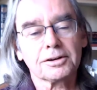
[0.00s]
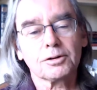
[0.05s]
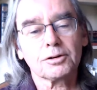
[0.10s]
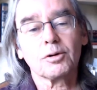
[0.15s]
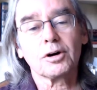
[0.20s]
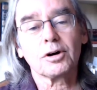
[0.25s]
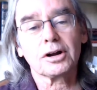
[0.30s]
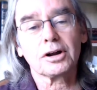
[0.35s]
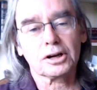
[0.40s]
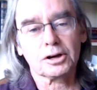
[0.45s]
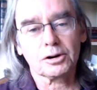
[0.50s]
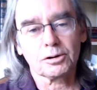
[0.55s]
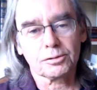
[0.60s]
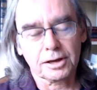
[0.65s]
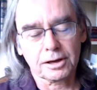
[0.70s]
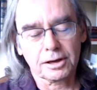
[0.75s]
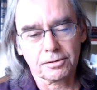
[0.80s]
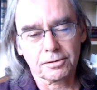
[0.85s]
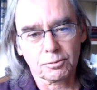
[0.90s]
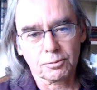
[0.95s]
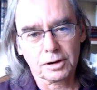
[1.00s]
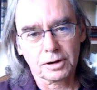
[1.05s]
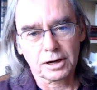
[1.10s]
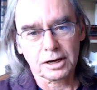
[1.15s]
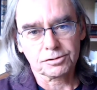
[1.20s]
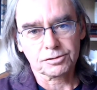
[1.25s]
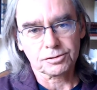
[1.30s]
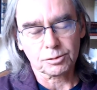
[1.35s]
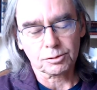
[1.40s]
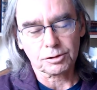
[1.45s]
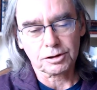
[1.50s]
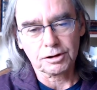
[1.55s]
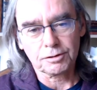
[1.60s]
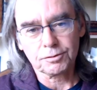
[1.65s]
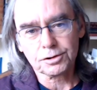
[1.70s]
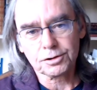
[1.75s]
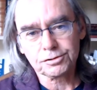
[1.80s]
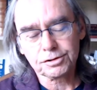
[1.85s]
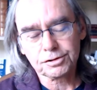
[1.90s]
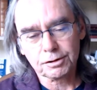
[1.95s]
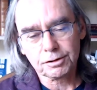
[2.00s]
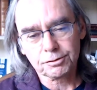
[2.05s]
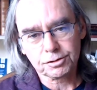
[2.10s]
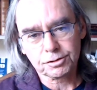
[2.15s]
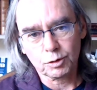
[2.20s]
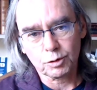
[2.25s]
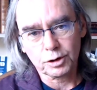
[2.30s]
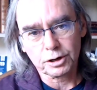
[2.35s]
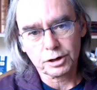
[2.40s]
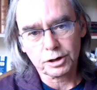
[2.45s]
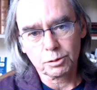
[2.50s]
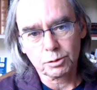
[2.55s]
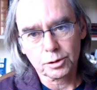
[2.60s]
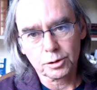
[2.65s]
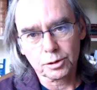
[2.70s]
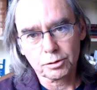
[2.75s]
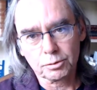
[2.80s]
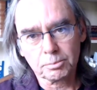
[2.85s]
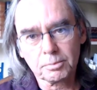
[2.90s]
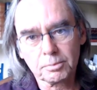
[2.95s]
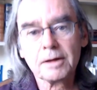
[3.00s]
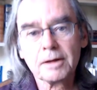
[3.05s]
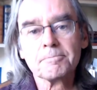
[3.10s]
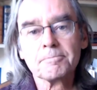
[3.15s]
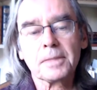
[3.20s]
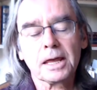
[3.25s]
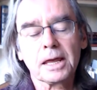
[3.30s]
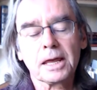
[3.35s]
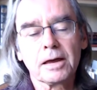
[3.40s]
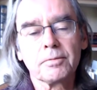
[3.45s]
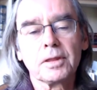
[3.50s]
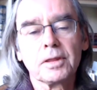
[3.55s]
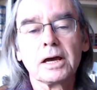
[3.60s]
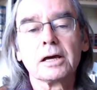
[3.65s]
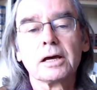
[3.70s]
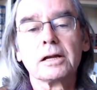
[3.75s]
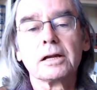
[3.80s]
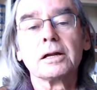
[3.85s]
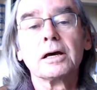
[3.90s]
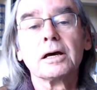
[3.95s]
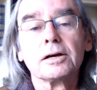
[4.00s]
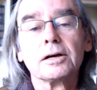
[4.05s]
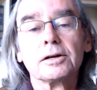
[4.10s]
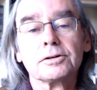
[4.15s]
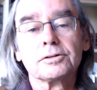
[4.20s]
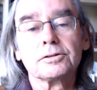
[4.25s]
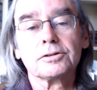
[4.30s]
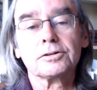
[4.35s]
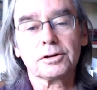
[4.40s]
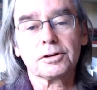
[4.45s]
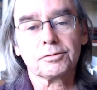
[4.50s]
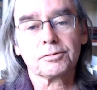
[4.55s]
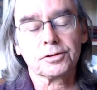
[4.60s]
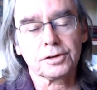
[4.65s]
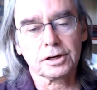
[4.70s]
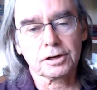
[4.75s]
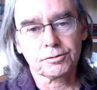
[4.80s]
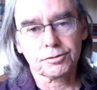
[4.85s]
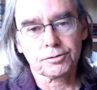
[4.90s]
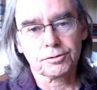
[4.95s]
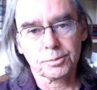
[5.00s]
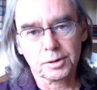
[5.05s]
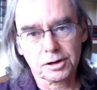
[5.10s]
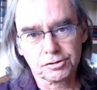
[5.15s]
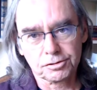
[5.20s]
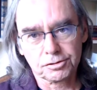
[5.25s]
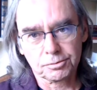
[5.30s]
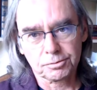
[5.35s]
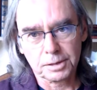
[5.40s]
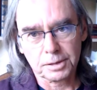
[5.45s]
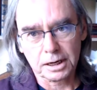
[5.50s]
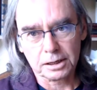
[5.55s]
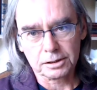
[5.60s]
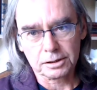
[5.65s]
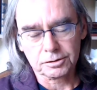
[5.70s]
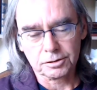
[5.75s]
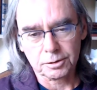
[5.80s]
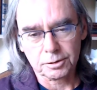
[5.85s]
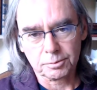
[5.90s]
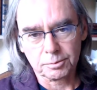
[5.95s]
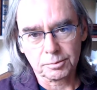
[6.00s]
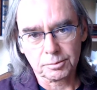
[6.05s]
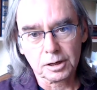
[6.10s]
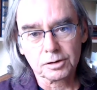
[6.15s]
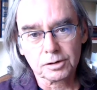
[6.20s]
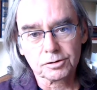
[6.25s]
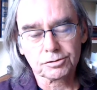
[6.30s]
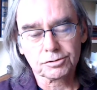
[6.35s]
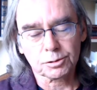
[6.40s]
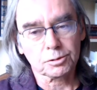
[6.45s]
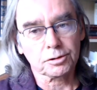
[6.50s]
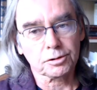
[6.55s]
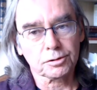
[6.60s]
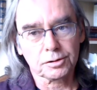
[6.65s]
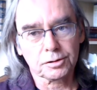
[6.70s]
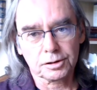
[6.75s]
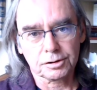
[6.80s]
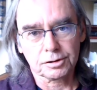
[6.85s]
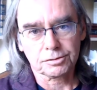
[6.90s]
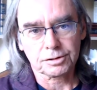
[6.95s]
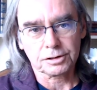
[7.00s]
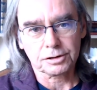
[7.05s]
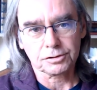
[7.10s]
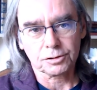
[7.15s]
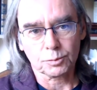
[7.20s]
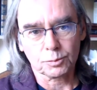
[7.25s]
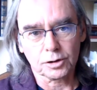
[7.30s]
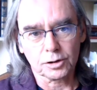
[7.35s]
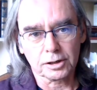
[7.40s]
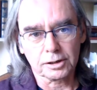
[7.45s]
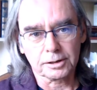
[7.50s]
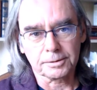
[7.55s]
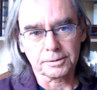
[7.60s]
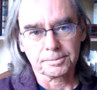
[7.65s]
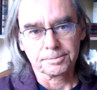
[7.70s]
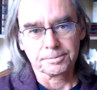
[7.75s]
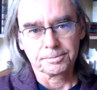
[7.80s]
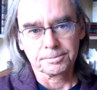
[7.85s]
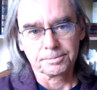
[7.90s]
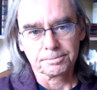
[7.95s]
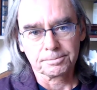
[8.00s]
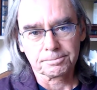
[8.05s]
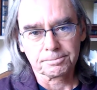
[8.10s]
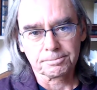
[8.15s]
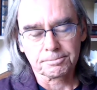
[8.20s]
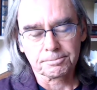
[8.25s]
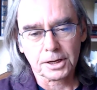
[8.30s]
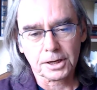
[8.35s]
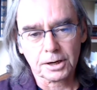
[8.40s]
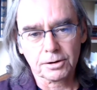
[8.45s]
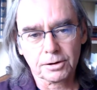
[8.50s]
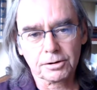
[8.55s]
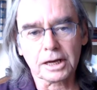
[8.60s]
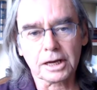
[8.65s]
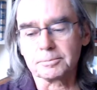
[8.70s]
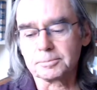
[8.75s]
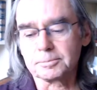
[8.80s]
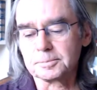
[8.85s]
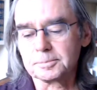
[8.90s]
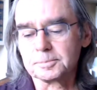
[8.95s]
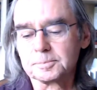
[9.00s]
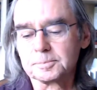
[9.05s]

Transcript: You want to go the other way. So give yourself some wiggle room and then deliver the information back to them sooner than you said you would. Okay.